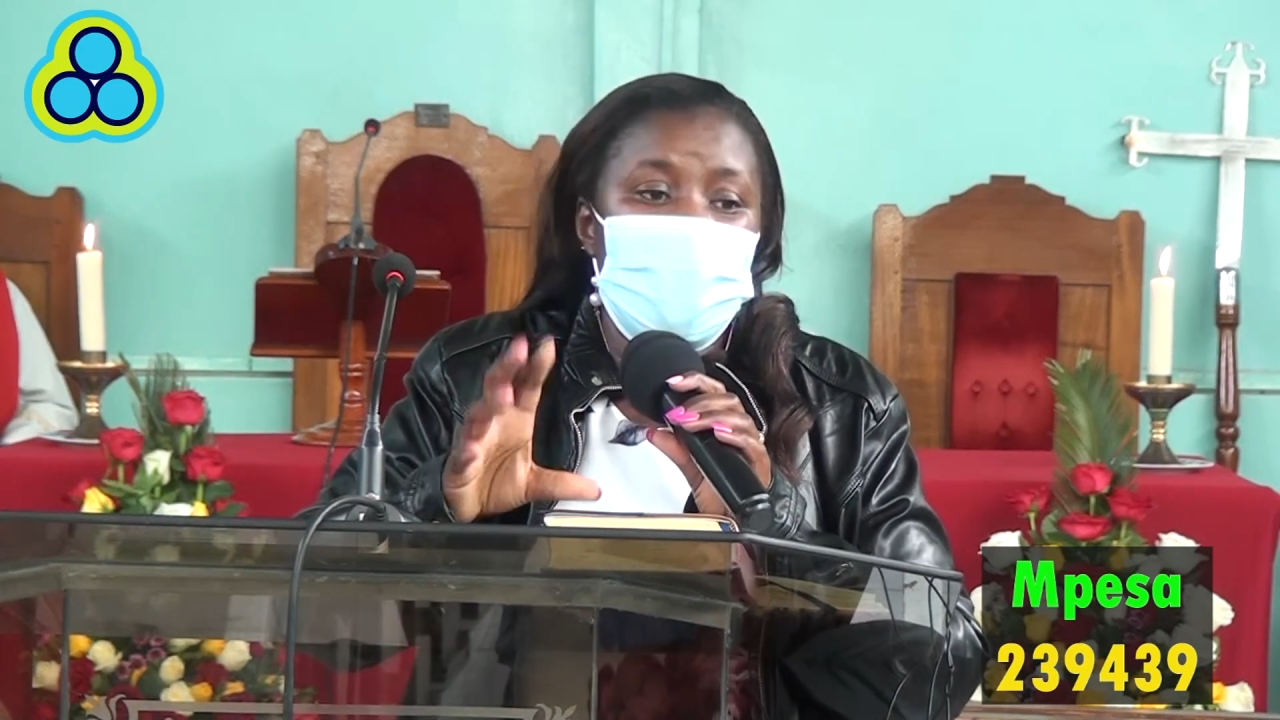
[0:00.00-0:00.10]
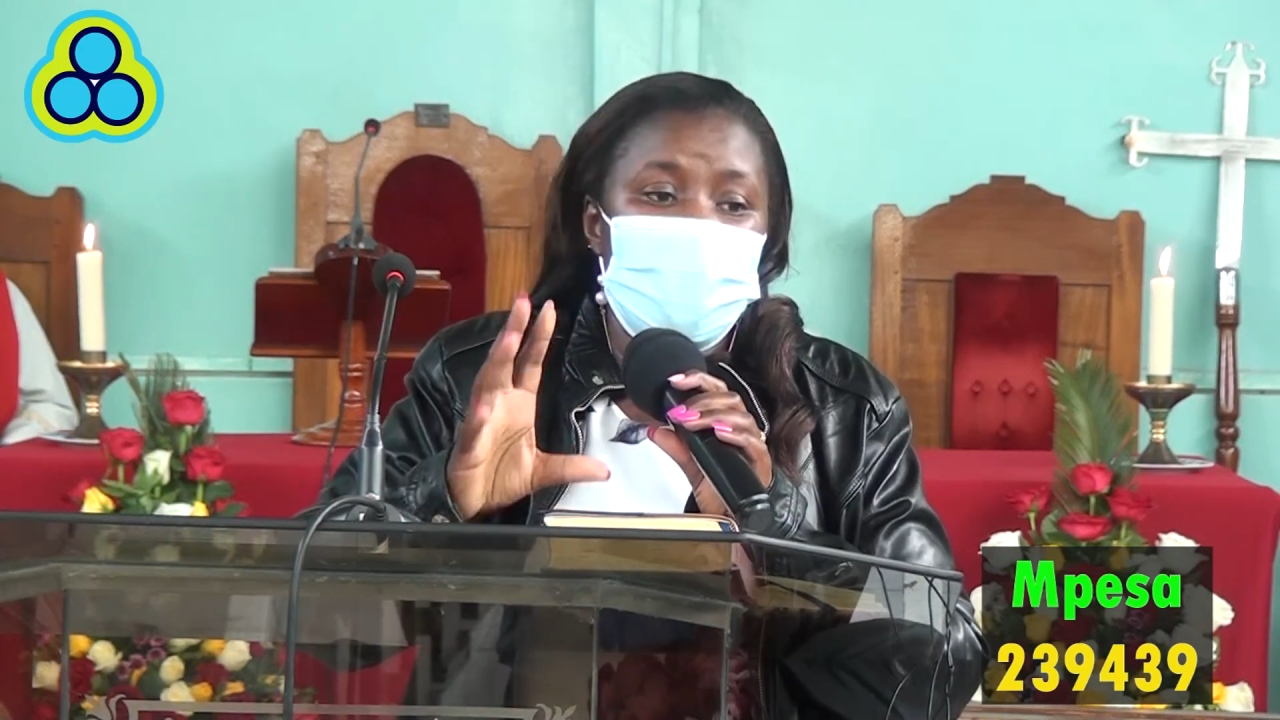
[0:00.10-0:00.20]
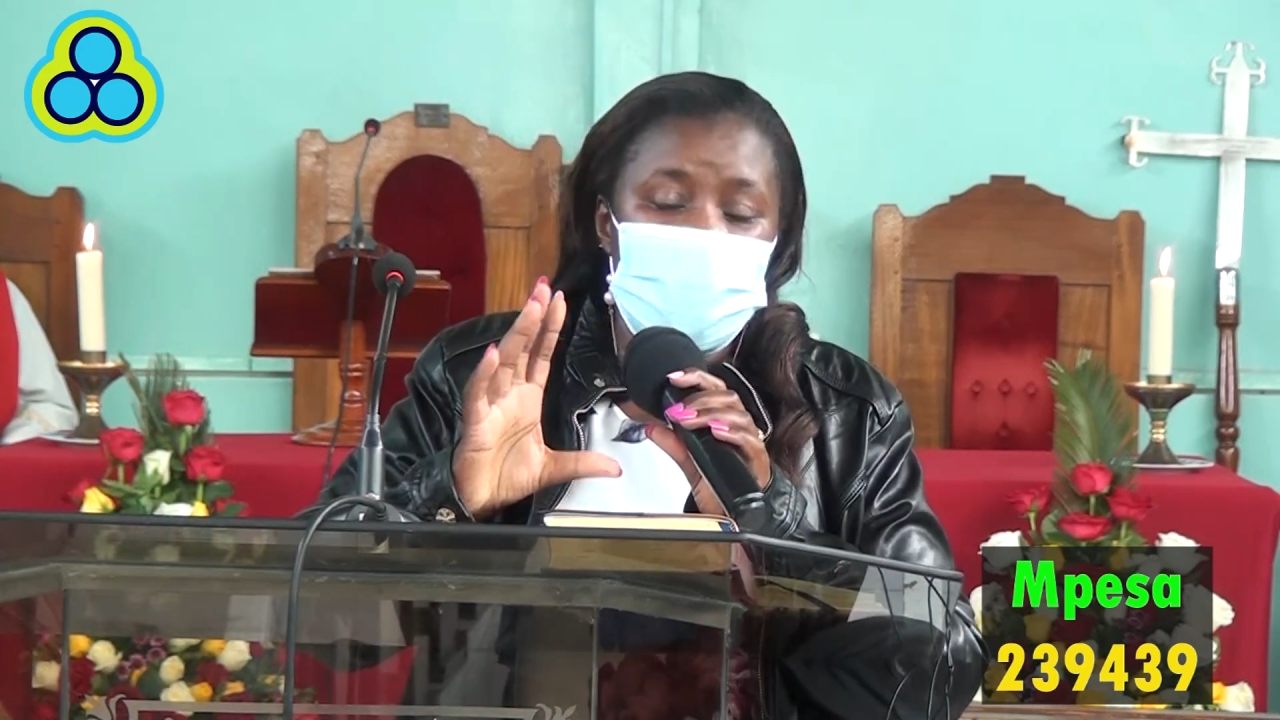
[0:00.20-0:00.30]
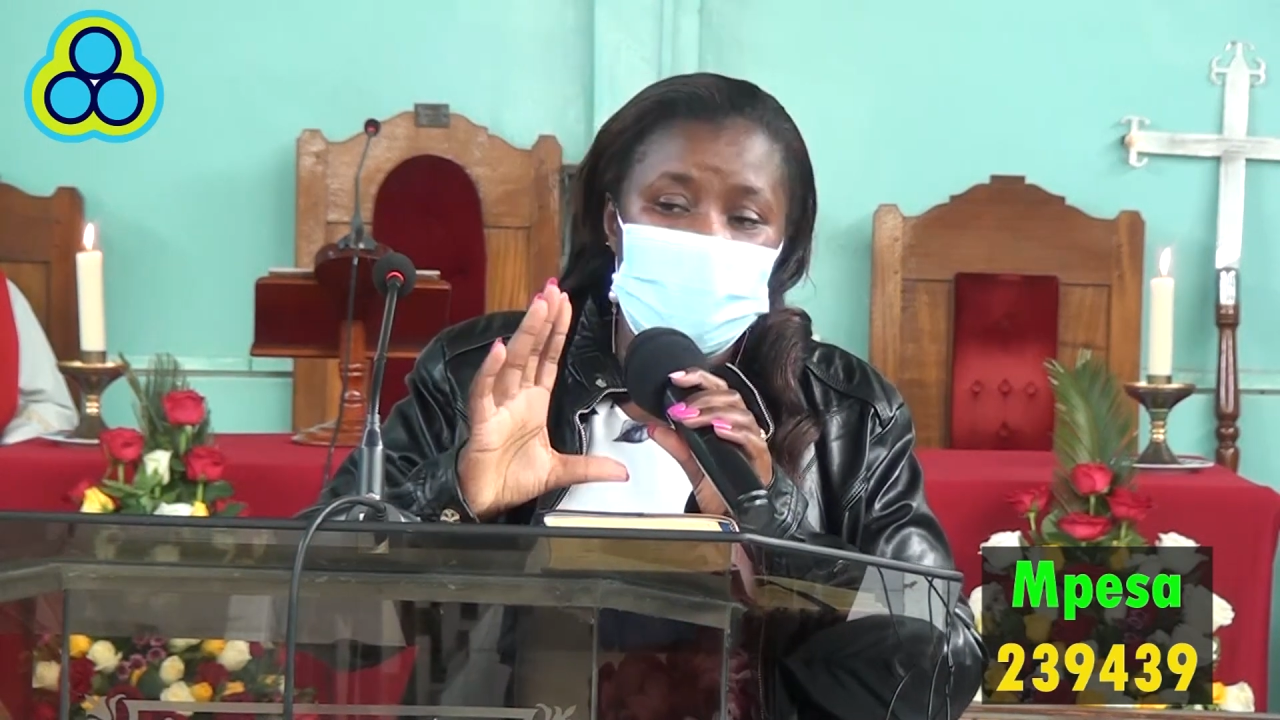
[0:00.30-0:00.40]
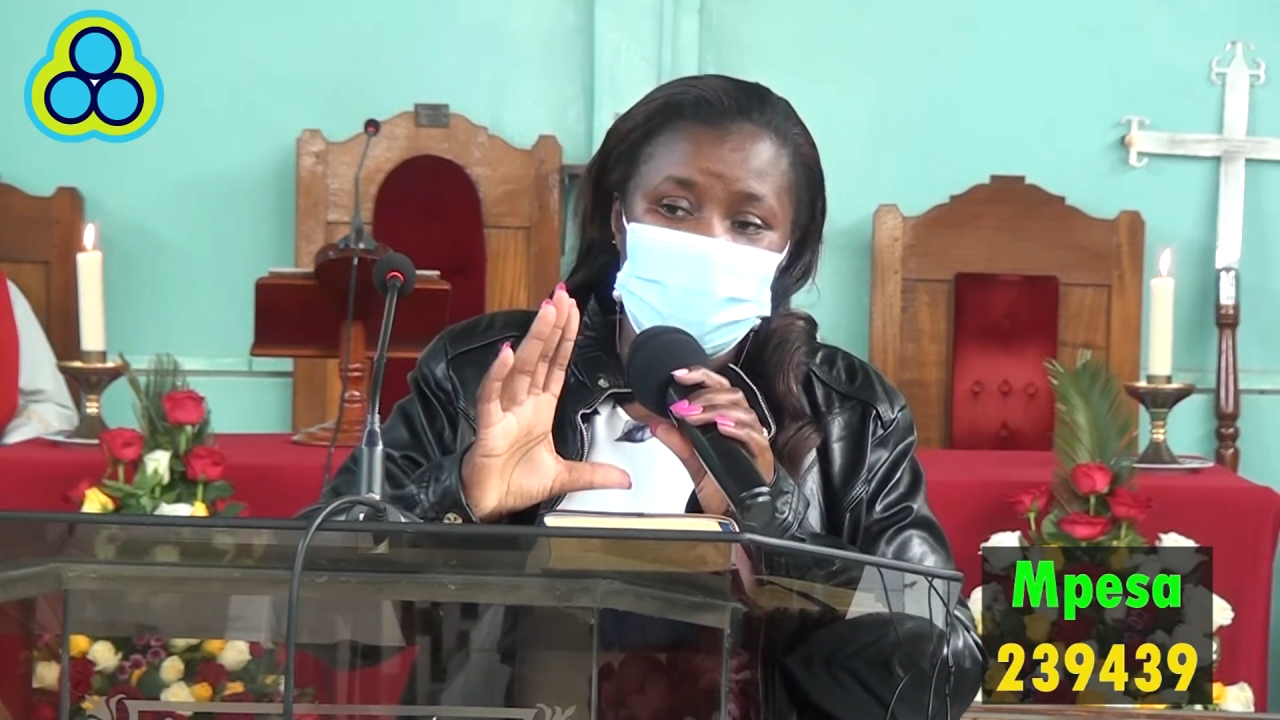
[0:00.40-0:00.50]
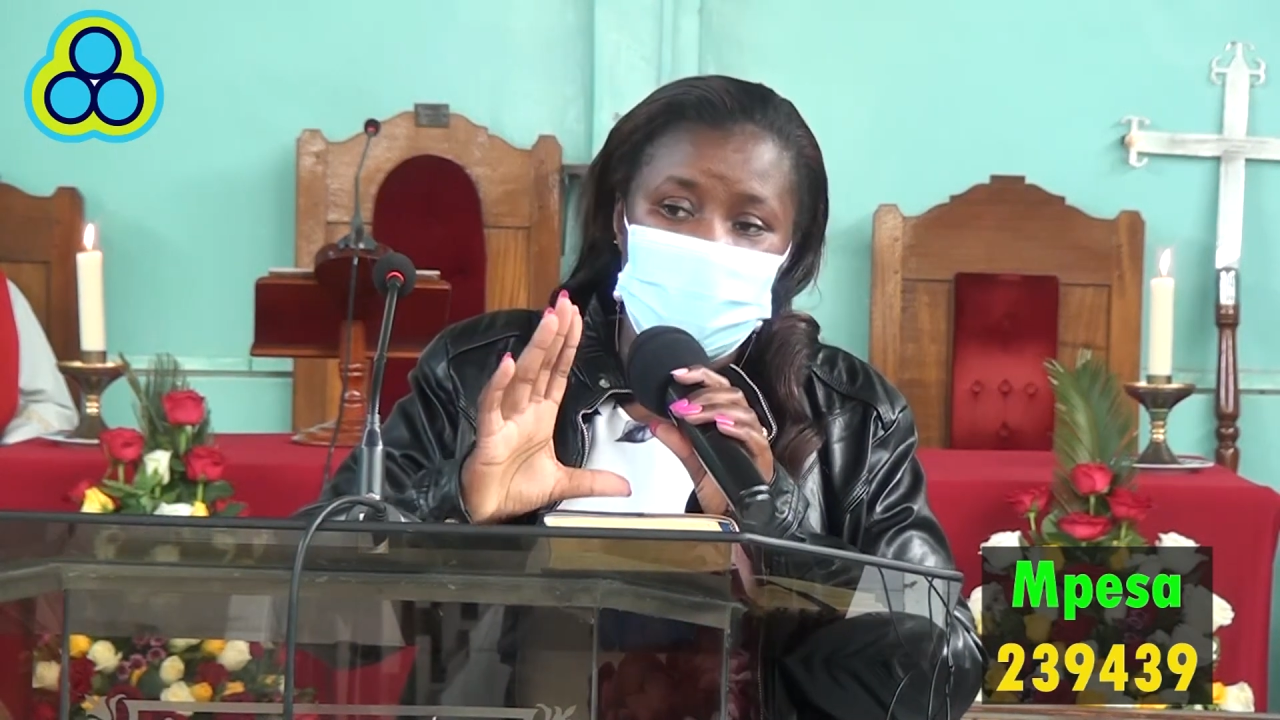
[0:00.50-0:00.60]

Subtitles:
and has